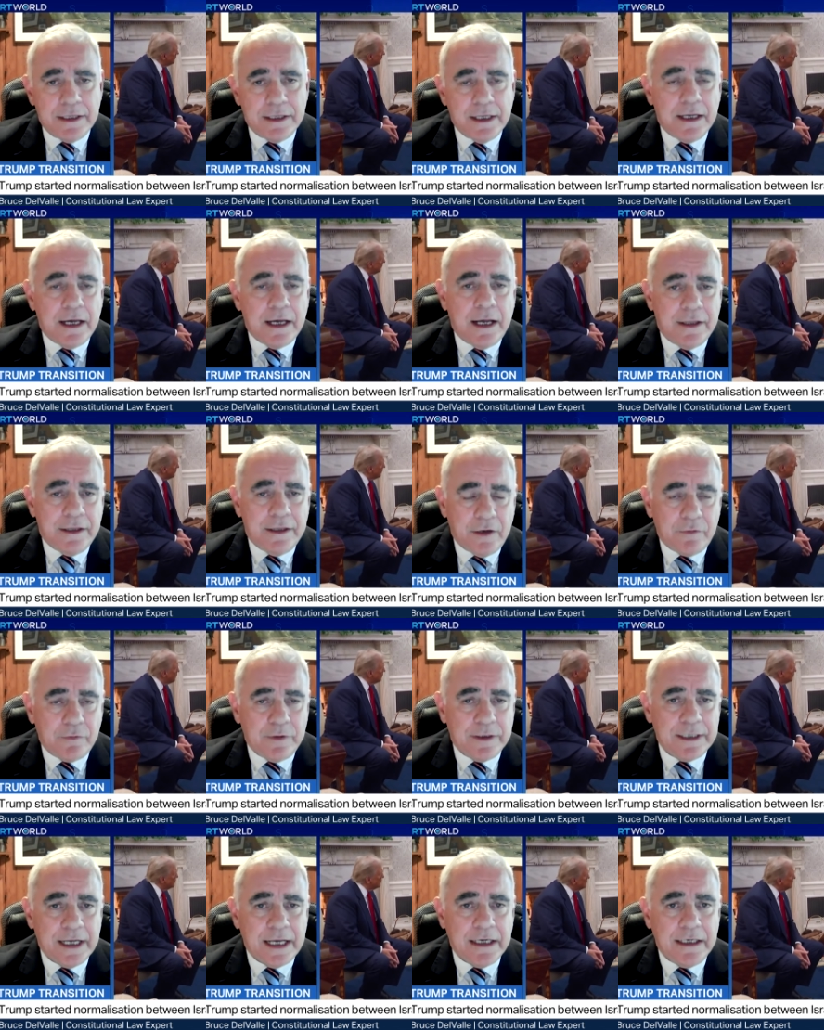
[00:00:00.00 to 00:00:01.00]
think I think
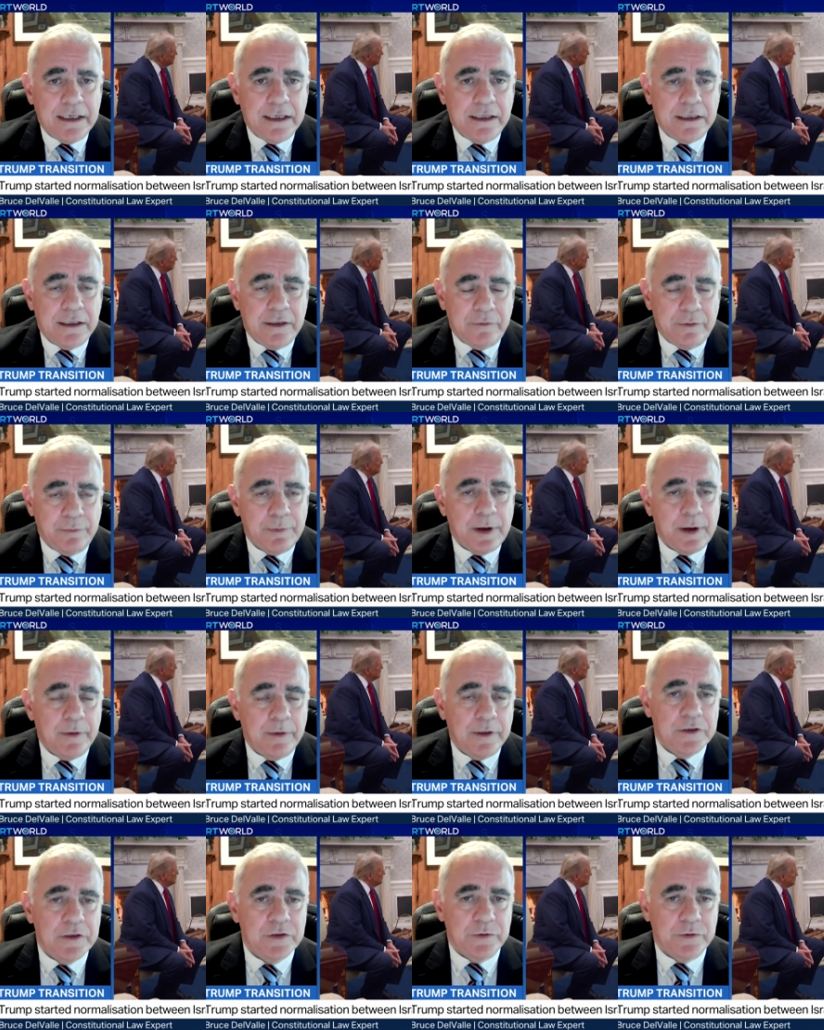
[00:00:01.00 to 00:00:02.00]
retaining the
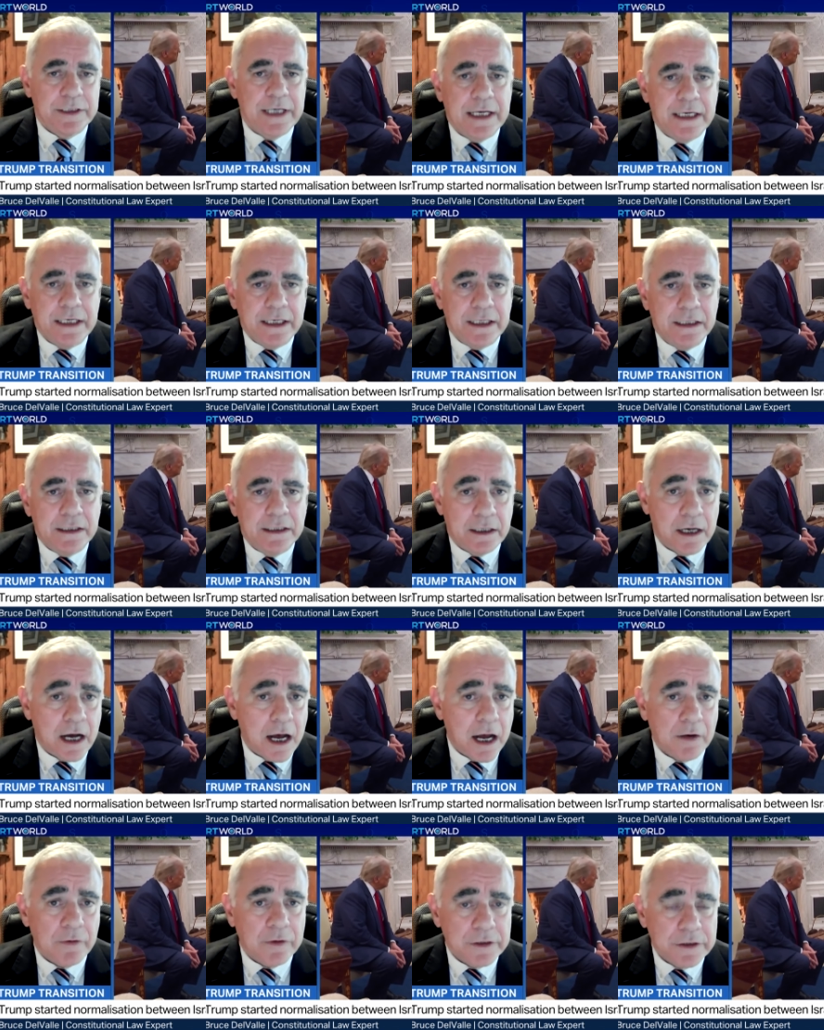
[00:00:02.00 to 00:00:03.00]
Republicans retaining
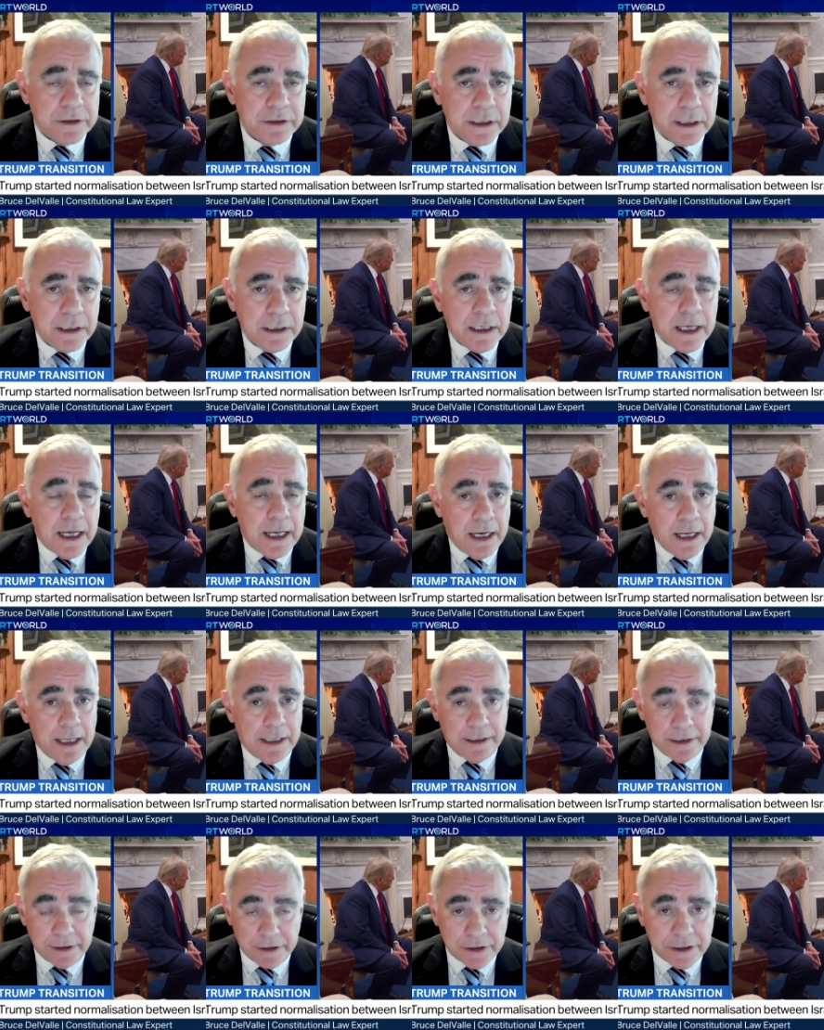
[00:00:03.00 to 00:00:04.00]
Congress, uh,
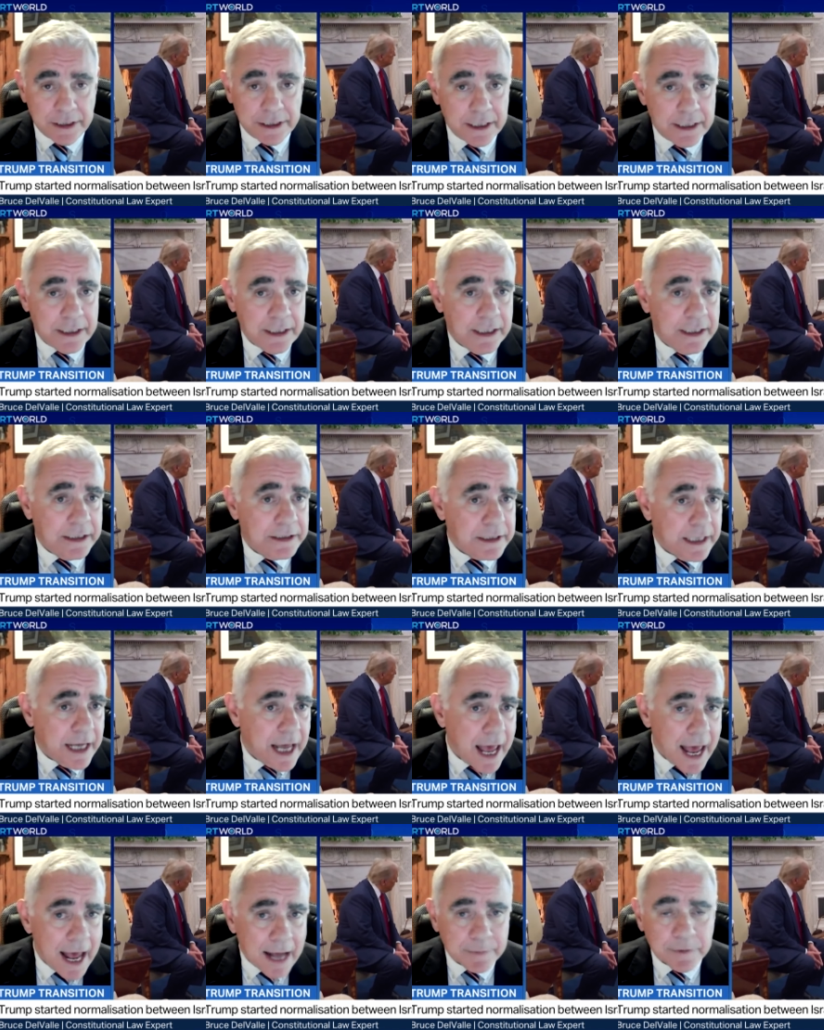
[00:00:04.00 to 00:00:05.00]
the Senate is
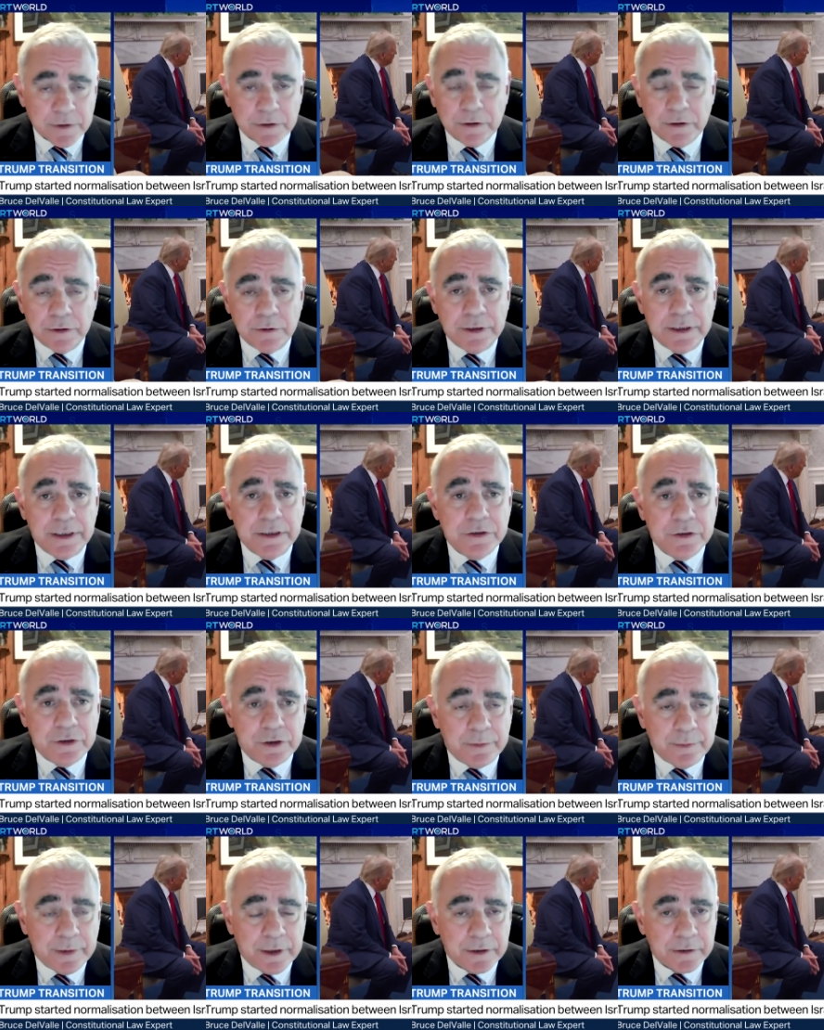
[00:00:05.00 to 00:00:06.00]
absolutely
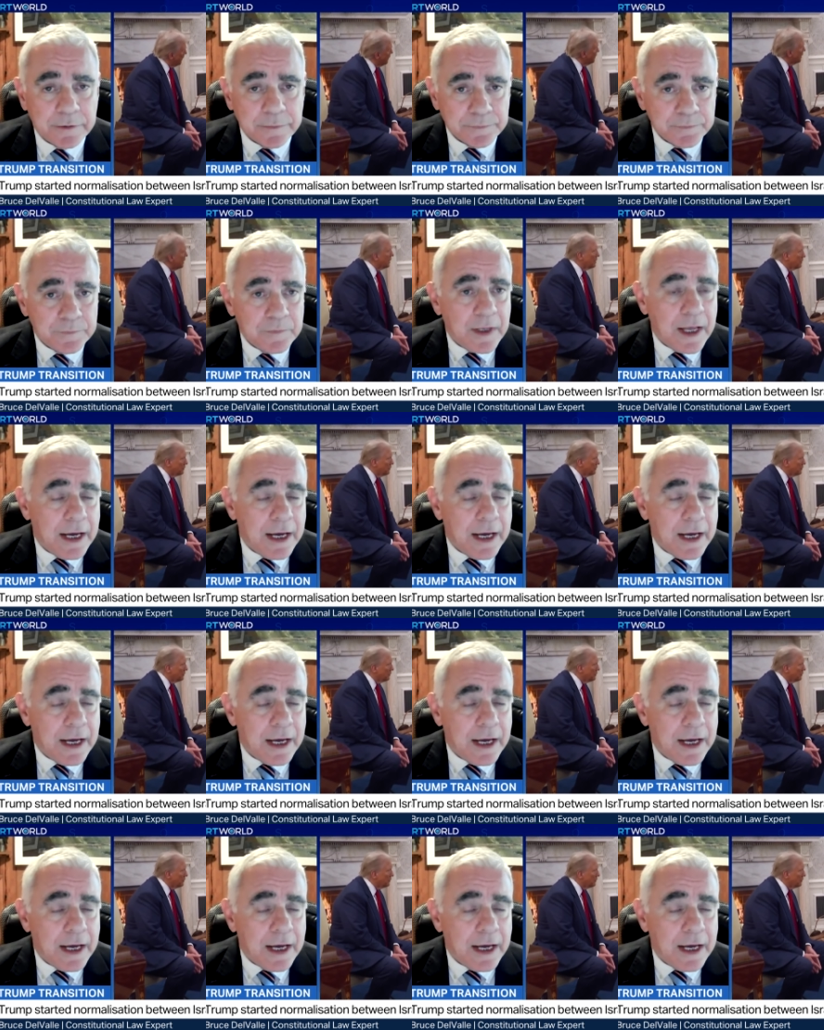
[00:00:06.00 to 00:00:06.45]
instrumental.